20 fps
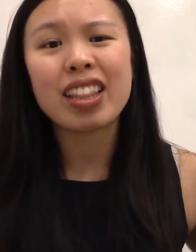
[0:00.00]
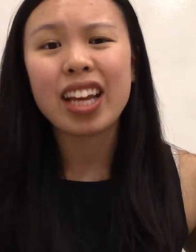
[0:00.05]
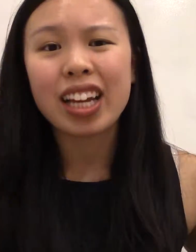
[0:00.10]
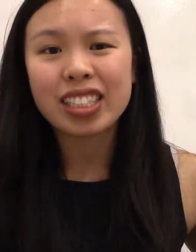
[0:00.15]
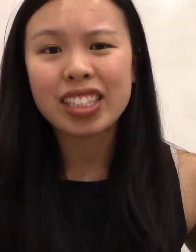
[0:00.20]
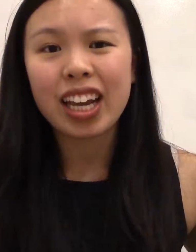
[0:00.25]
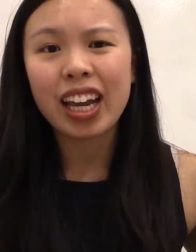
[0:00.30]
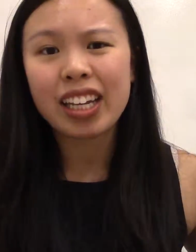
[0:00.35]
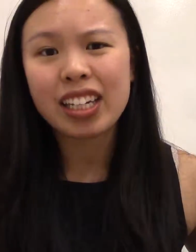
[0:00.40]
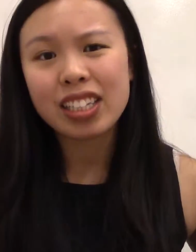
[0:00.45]
and
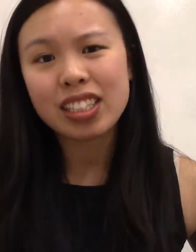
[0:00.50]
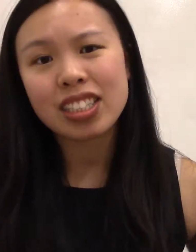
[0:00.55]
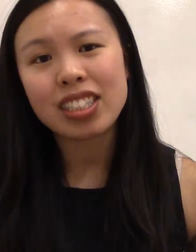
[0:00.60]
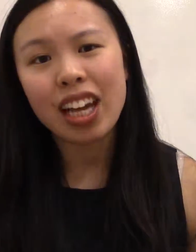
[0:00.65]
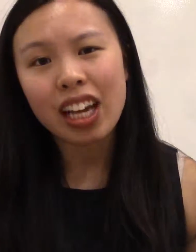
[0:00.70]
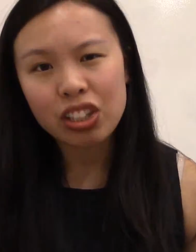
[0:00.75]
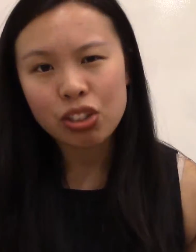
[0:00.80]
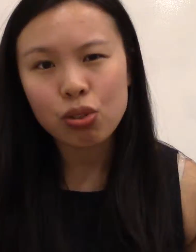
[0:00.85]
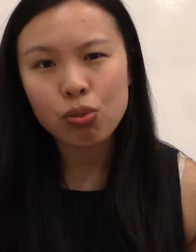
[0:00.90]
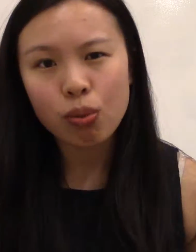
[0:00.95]
that tightness
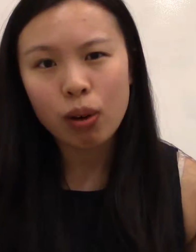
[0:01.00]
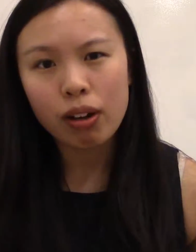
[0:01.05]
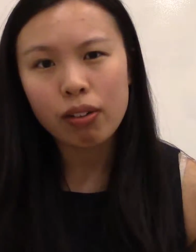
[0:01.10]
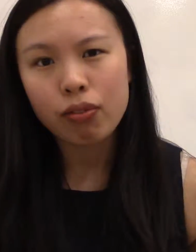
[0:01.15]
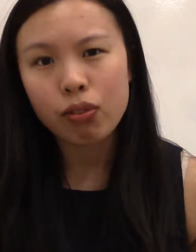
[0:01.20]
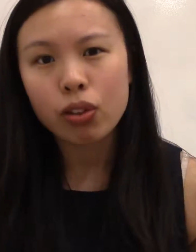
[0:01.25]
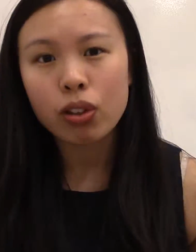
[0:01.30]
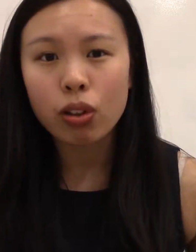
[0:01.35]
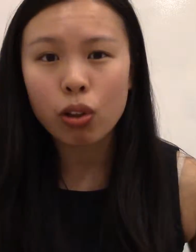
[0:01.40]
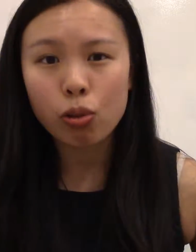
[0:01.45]
that you want
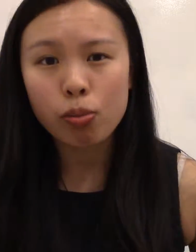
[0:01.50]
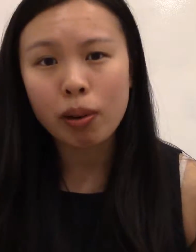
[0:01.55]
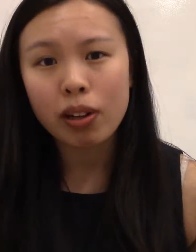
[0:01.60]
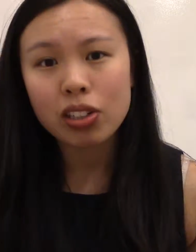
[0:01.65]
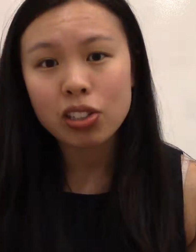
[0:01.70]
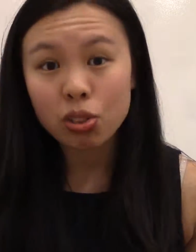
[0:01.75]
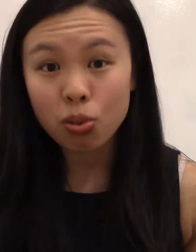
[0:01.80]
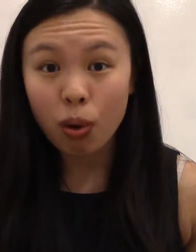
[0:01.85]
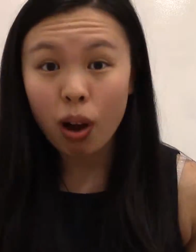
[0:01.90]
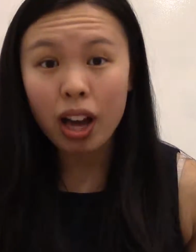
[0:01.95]
for low
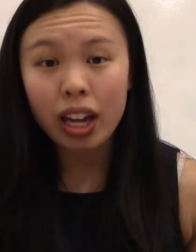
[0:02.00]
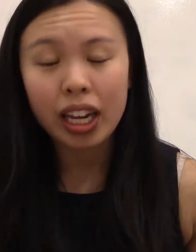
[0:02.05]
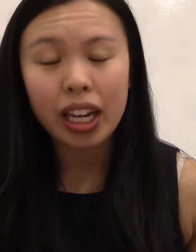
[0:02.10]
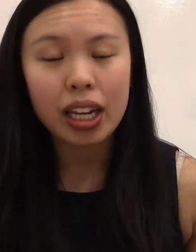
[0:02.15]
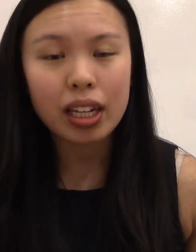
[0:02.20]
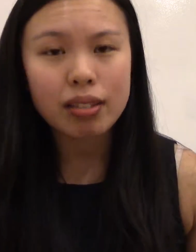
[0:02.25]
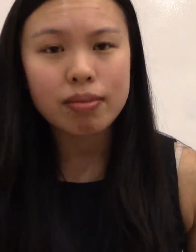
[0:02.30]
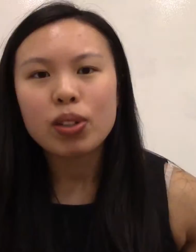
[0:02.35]
bar squatting.